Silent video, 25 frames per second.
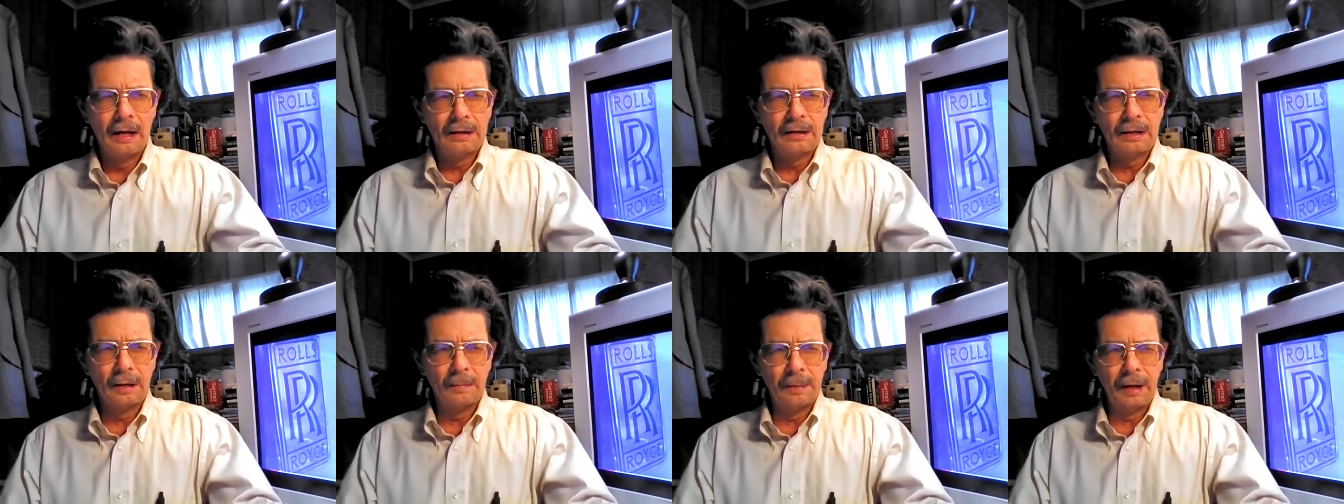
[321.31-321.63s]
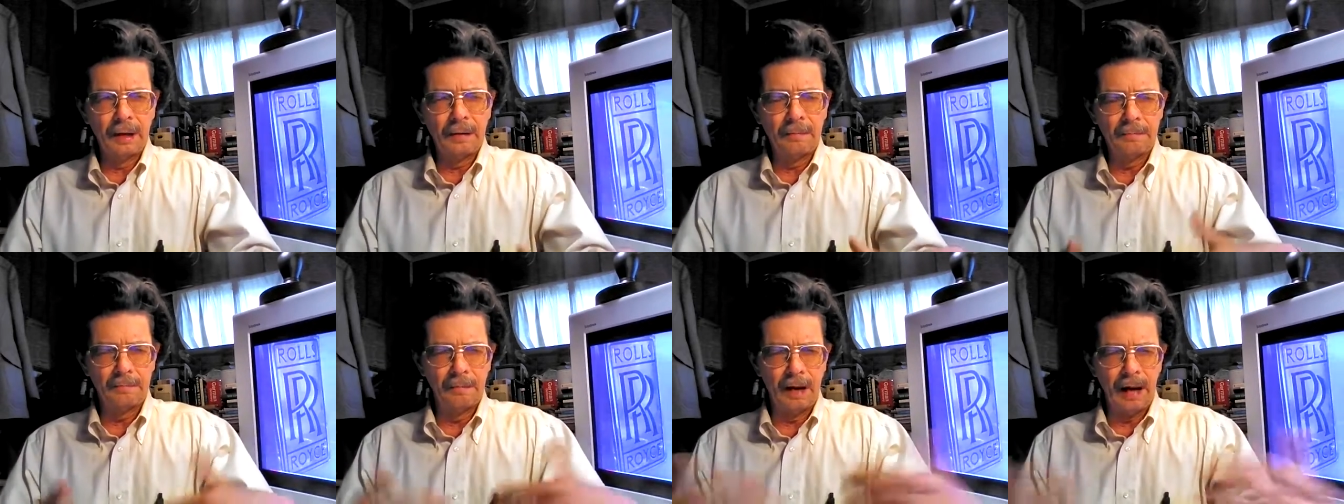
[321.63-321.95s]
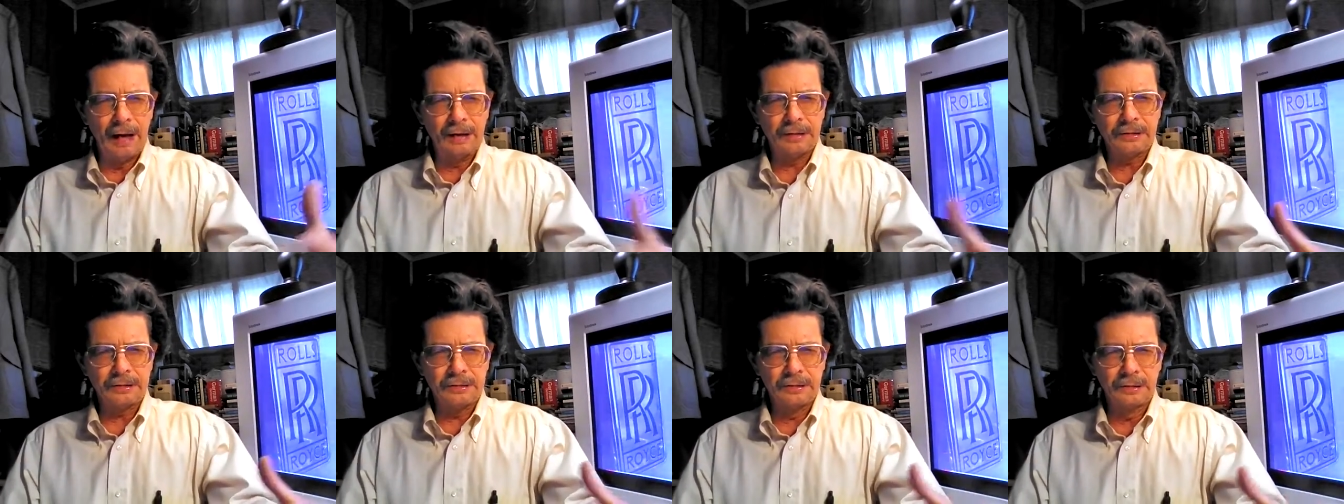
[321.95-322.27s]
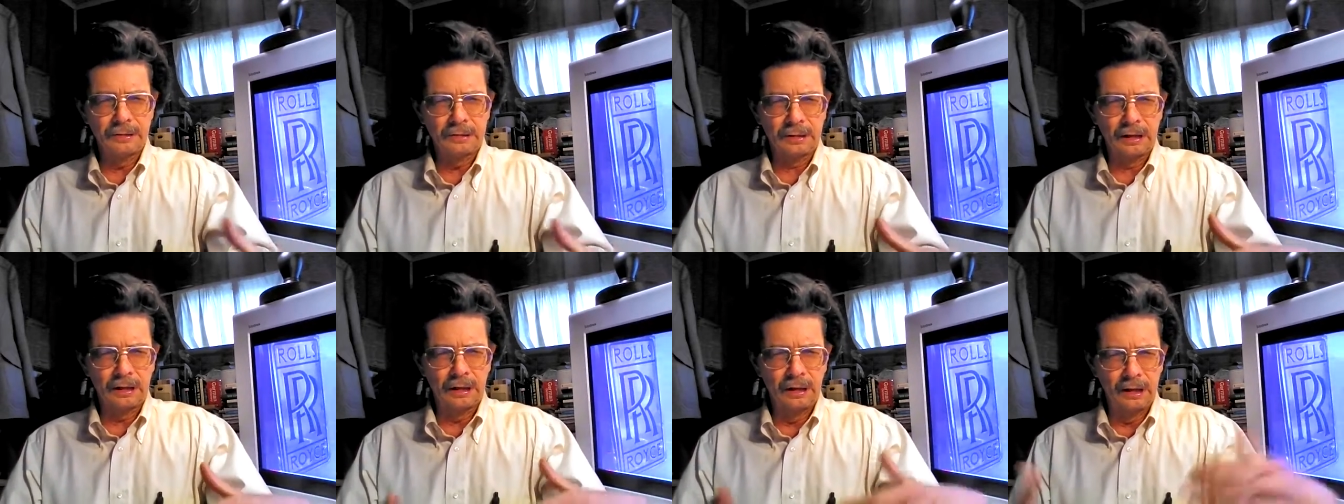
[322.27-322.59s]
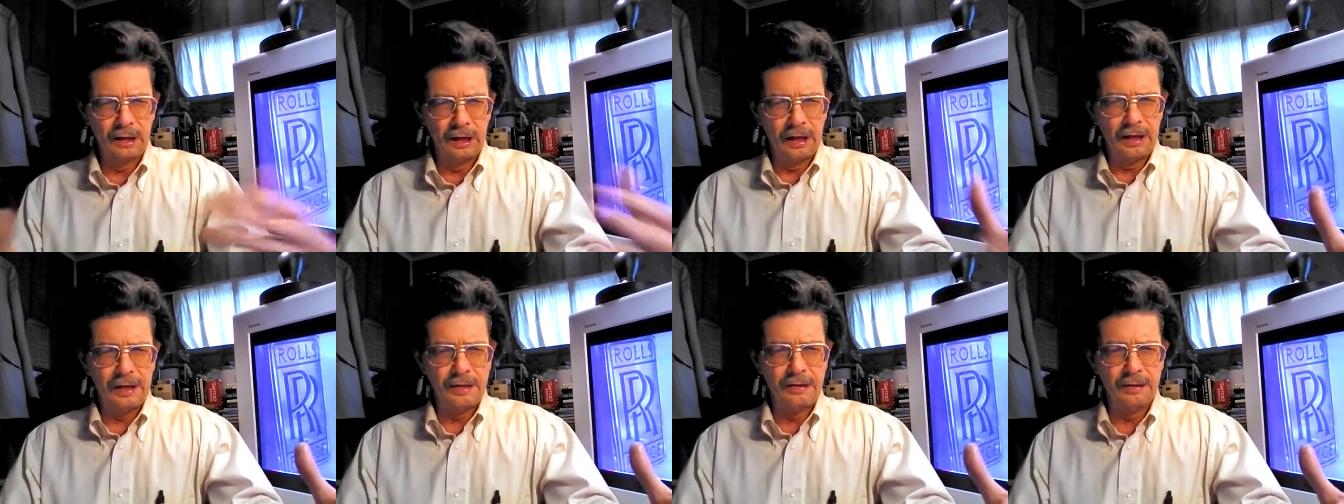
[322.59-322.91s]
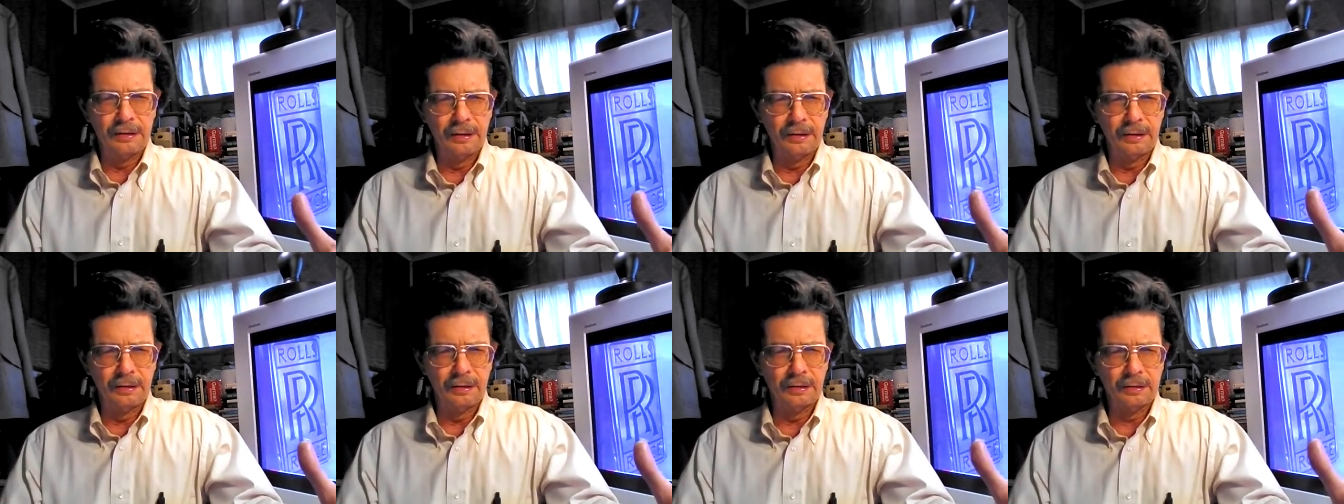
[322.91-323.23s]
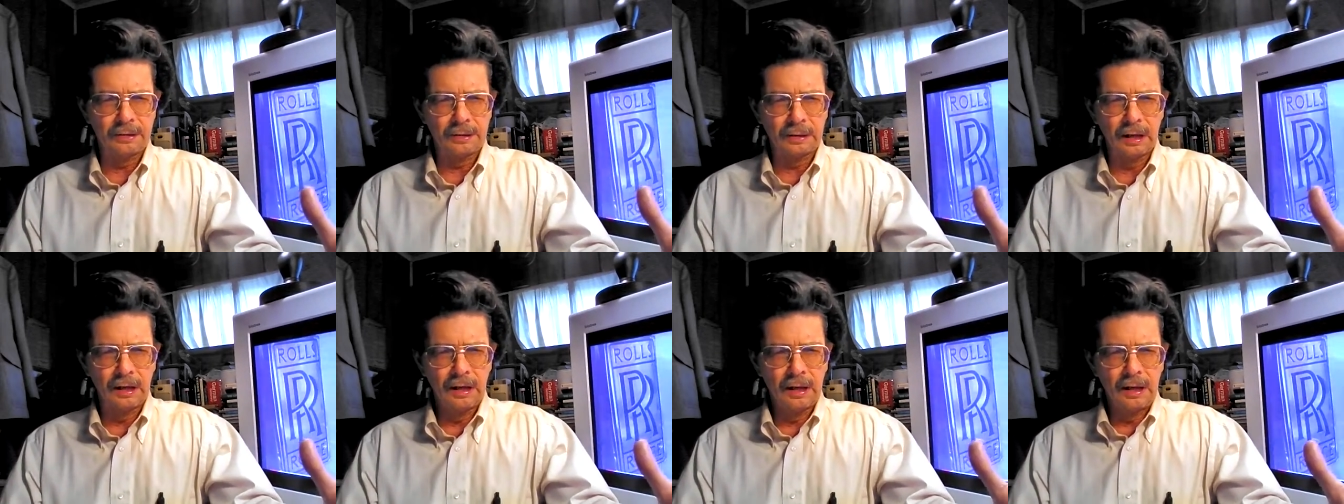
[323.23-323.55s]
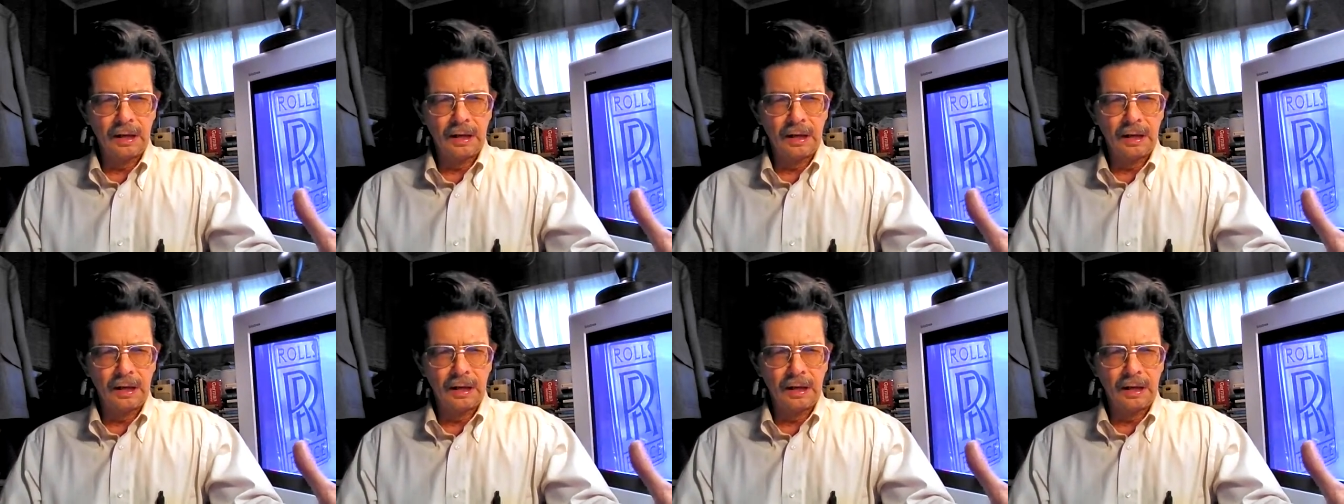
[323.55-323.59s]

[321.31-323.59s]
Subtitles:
to be masters and leaders